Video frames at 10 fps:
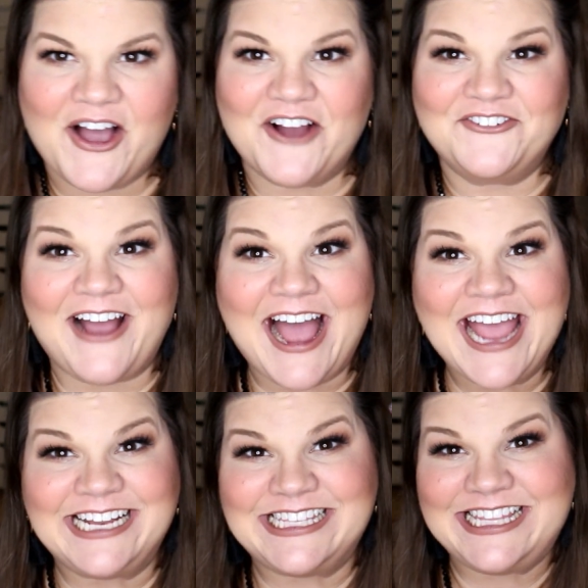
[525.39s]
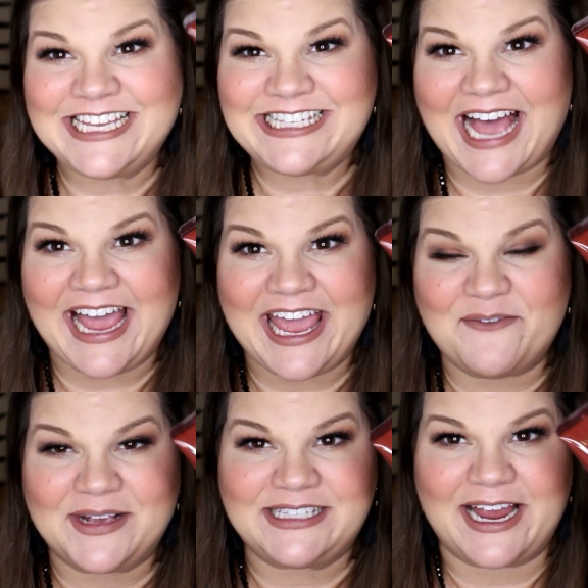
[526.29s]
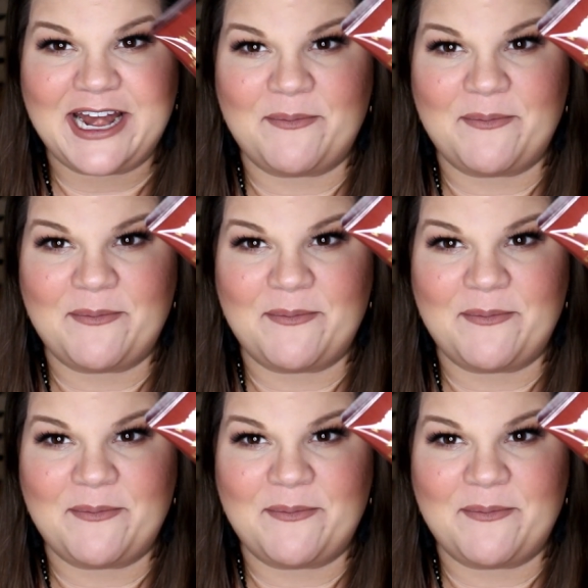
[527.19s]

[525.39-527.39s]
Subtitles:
All right, this I am excited